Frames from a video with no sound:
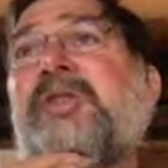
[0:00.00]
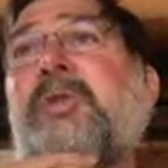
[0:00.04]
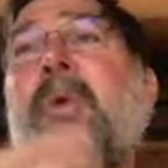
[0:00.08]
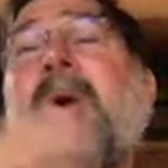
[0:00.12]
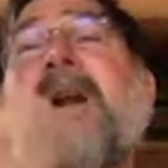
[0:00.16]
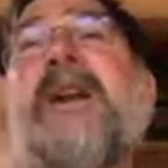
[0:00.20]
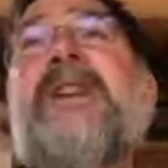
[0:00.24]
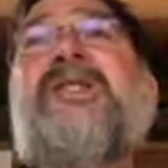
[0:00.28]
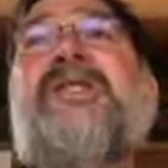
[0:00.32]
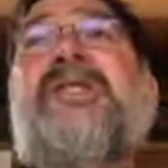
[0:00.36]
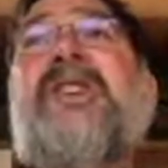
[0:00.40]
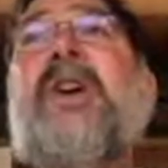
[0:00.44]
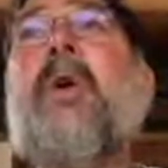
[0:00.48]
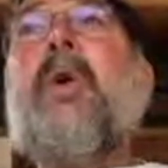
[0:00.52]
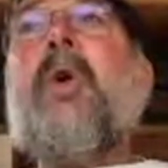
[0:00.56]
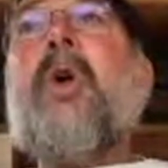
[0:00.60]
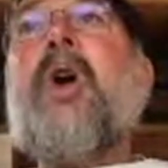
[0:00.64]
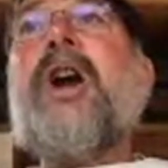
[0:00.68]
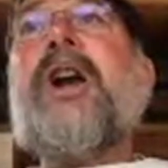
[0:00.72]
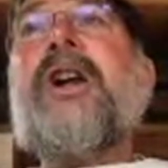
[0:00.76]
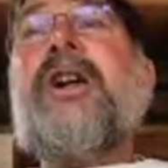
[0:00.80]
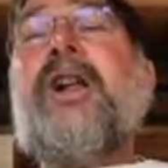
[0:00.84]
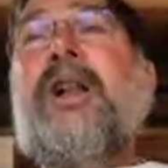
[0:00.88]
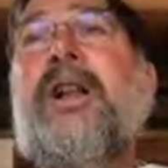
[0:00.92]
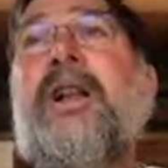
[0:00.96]
What is the
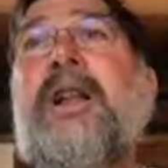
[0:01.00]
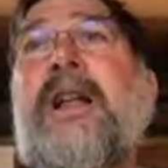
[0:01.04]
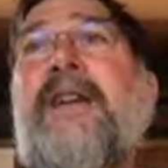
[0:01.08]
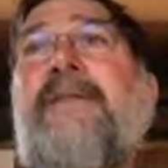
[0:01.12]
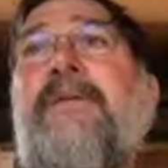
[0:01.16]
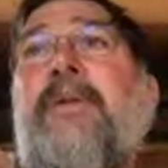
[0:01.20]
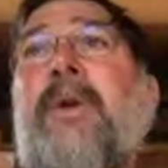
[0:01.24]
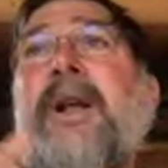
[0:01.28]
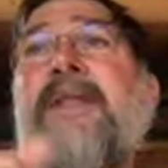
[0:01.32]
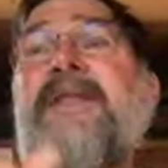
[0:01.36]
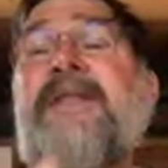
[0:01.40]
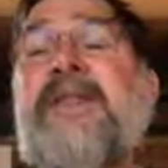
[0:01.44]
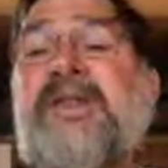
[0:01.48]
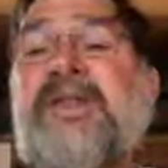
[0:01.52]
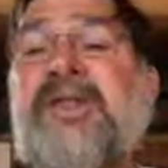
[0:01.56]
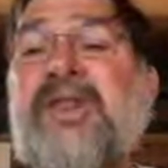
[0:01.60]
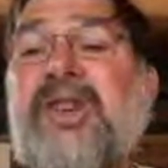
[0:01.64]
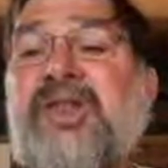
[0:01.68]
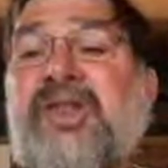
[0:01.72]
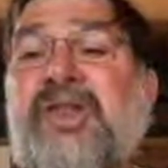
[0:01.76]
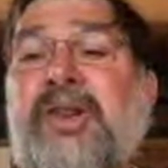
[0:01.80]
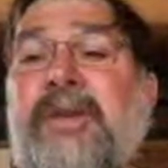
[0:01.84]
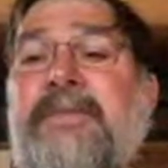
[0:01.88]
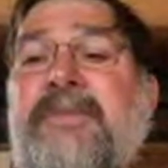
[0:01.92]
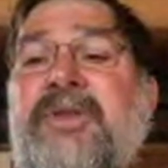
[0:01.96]
oracle of what the
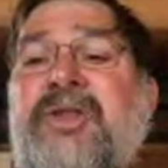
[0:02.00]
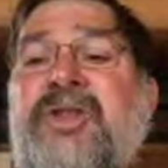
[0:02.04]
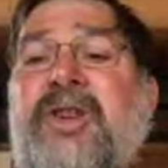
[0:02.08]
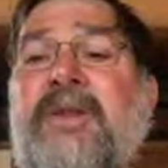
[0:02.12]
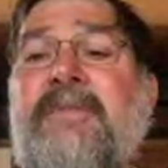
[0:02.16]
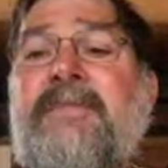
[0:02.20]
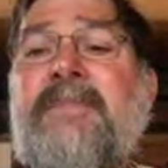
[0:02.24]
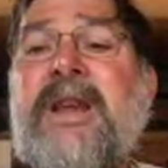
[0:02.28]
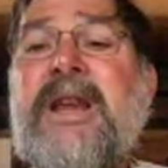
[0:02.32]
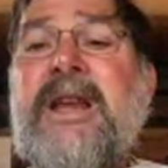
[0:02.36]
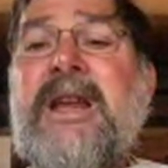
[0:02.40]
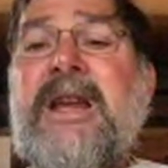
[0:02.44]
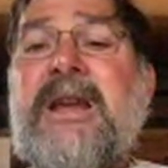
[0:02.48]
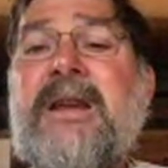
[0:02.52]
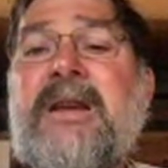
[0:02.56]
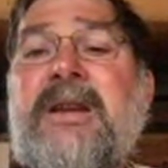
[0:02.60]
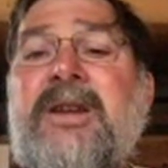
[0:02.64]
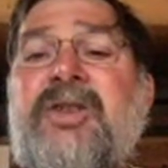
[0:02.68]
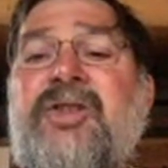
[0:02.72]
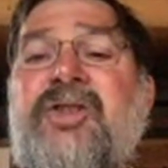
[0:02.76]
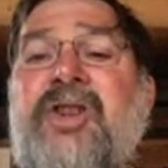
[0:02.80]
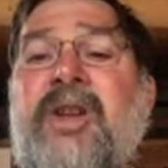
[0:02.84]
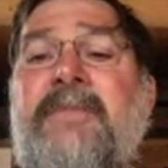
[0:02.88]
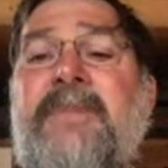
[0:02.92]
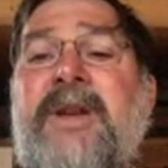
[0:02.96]
system should
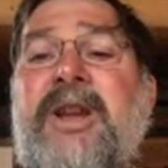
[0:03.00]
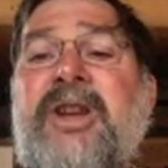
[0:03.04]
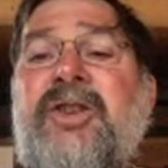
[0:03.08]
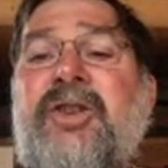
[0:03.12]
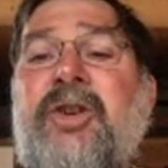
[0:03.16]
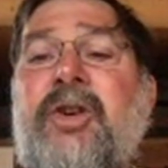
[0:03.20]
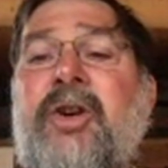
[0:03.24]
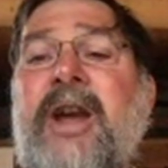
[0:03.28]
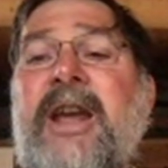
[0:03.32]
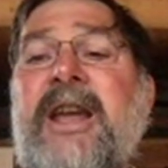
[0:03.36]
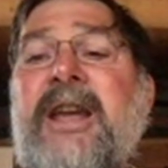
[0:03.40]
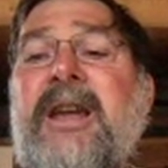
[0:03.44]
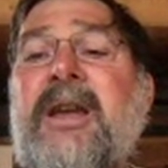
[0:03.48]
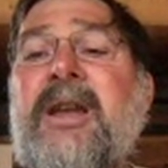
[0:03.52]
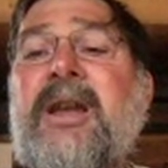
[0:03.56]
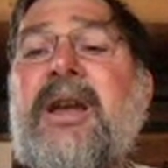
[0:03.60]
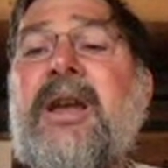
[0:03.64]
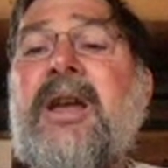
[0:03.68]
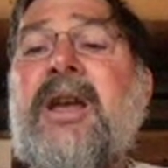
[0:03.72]
be doing?